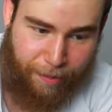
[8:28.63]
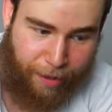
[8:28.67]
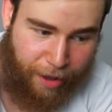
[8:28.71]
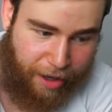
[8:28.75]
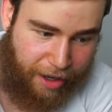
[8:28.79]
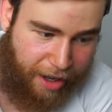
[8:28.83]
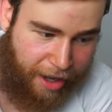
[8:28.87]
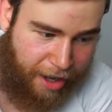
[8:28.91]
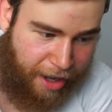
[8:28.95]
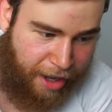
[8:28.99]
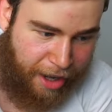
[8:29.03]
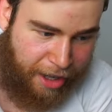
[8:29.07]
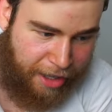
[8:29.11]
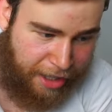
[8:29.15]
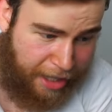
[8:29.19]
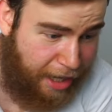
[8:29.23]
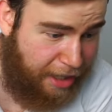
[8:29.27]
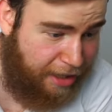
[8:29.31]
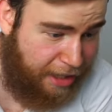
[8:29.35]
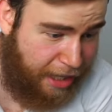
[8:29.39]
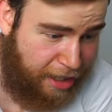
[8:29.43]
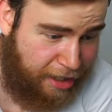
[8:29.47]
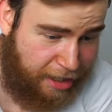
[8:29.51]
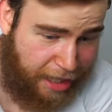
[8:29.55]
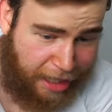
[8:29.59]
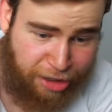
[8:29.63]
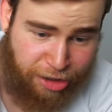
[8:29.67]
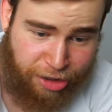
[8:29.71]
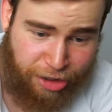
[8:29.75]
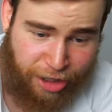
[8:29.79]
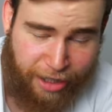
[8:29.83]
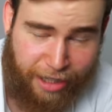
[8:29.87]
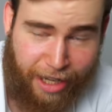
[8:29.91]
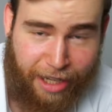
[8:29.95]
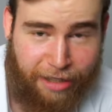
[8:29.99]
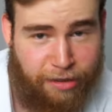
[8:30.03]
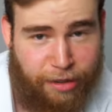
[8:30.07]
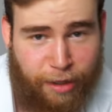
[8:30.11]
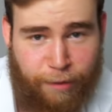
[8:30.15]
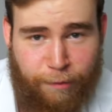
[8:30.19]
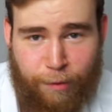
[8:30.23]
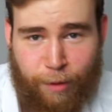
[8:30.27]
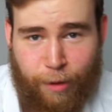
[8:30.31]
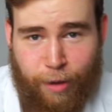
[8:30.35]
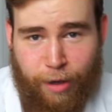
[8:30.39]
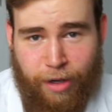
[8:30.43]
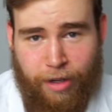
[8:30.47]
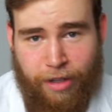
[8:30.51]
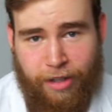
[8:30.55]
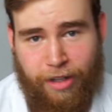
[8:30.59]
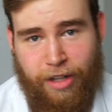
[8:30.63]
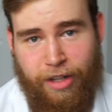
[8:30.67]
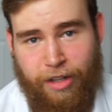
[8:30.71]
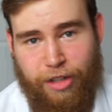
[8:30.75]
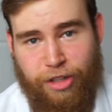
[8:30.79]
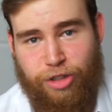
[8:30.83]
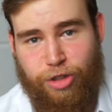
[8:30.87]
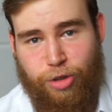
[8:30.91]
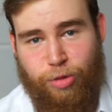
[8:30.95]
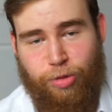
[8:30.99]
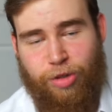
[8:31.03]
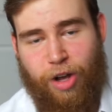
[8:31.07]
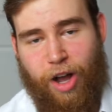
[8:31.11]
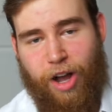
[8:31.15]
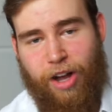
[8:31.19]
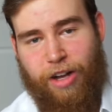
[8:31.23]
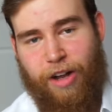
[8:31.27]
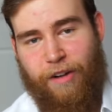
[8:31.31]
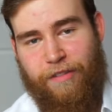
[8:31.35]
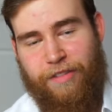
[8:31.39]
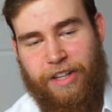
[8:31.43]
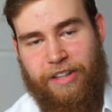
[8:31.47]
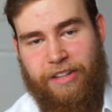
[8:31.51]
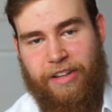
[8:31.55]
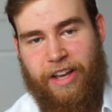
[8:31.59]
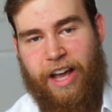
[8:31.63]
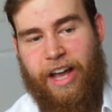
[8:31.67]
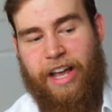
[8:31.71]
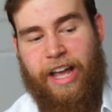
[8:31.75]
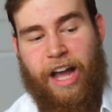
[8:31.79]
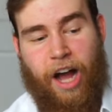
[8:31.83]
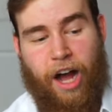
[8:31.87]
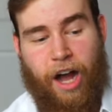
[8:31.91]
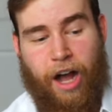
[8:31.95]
But uh, yeah, that, that's it. That's it for the Jew Talk of the day.